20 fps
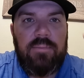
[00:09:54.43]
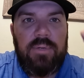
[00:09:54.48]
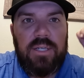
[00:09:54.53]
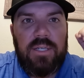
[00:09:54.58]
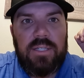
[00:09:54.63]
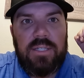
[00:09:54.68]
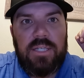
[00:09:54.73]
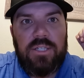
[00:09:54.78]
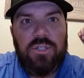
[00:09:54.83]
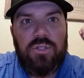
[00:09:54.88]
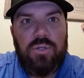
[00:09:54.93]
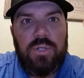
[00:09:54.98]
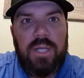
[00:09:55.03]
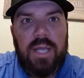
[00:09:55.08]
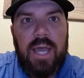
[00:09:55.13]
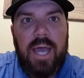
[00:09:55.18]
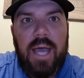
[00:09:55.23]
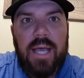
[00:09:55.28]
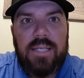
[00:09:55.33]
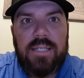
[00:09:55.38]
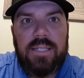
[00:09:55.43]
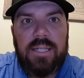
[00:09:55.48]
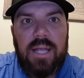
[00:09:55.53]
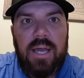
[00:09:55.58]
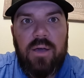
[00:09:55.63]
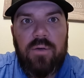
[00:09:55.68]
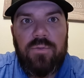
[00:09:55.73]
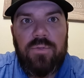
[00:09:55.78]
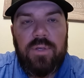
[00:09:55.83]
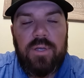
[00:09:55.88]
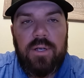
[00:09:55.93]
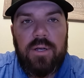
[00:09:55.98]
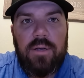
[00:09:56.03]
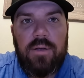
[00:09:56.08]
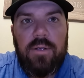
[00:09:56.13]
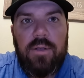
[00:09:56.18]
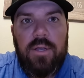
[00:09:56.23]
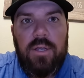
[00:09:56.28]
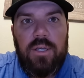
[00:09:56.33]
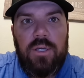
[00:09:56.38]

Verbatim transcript: because as you'd cast it out there,